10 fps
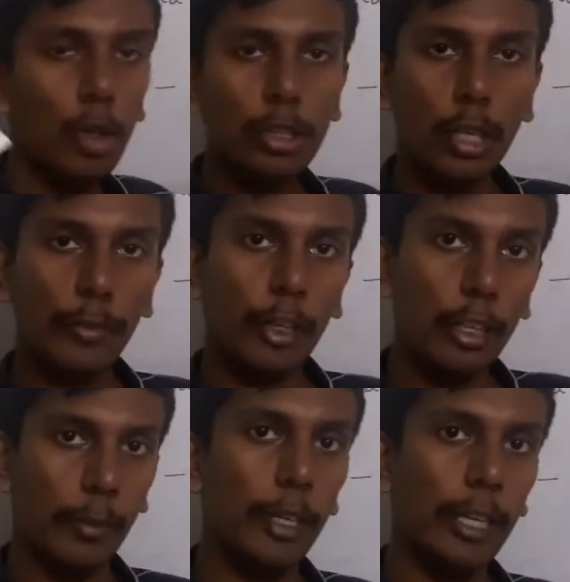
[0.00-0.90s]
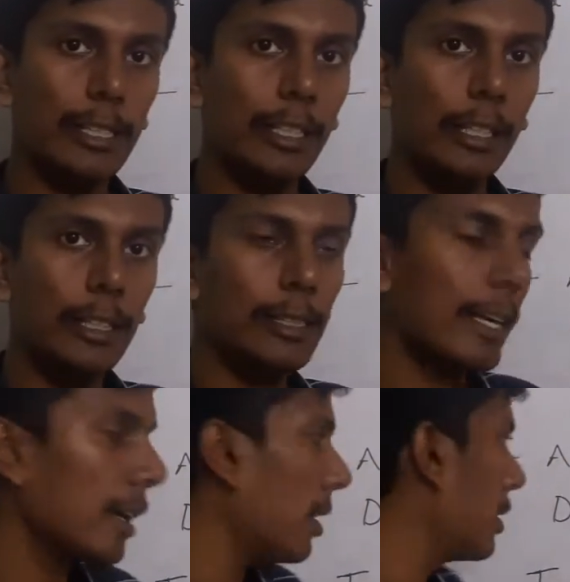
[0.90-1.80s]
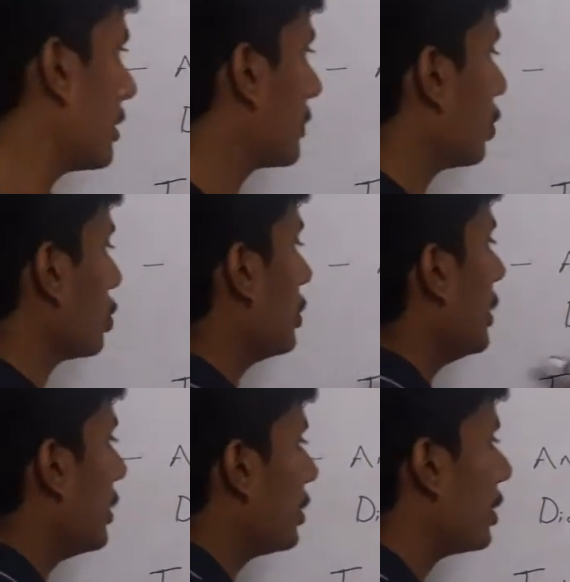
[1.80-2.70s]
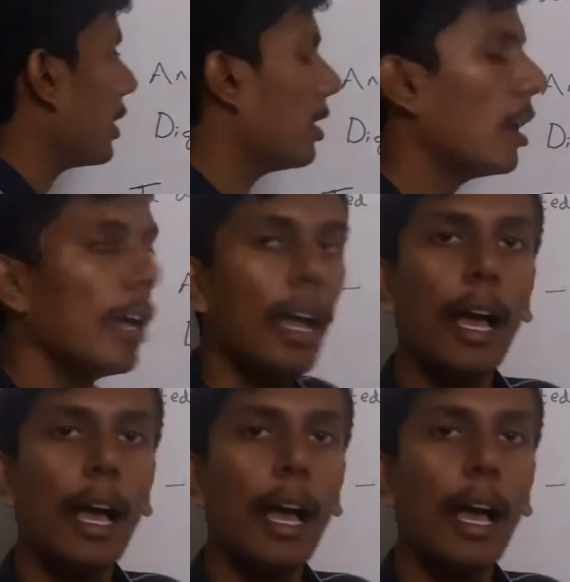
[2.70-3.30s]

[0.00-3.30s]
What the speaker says: most of our communication in this era is mostly digital,